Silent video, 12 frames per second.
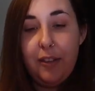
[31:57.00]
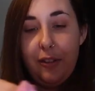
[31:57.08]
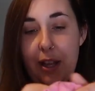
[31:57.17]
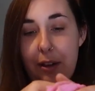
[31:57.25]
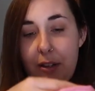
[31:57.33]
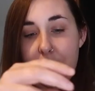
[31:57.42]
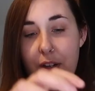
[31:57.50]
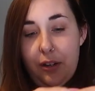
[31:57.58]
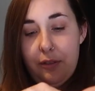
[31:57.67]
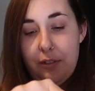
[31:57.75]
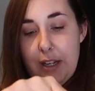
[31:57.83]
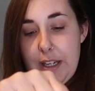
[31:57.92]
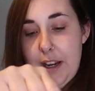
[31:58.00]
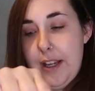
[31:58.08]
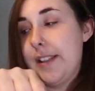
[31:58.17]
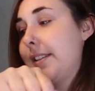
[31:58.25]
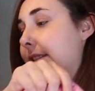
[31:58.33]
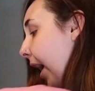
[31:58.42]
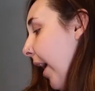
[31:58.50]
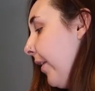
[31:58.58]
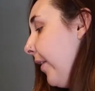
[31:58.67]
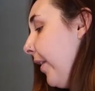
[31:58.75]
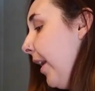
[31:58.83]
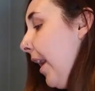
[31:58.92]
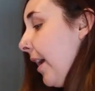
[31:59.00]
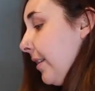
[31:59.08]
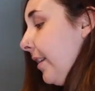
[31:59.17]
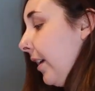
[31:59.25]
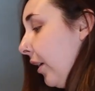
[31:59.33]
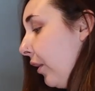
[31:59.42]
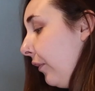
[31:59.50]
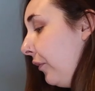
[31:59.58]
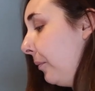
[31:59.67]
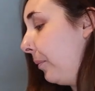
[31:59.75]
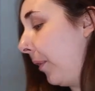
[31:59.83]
thought that would look really nice. And then the last thing I got from